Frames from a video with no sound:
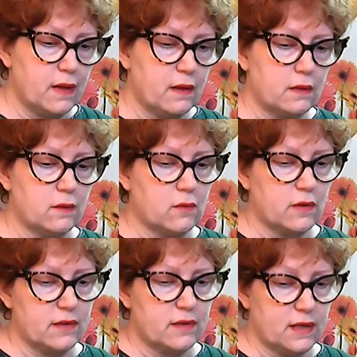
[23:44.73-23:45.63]

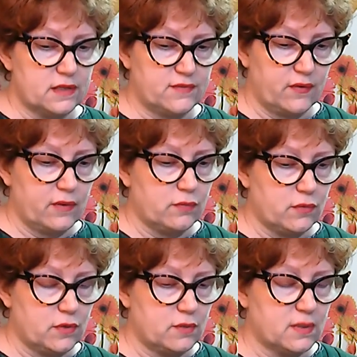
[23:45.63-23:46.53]
"Laura, that is very
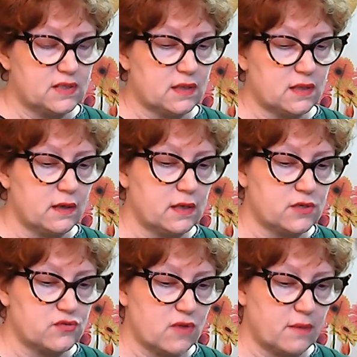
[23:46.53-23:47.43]
rude. You must not
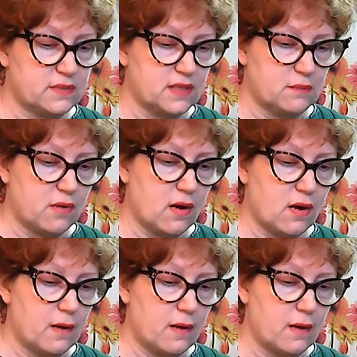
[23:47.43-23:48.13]
interrupt," said Pa.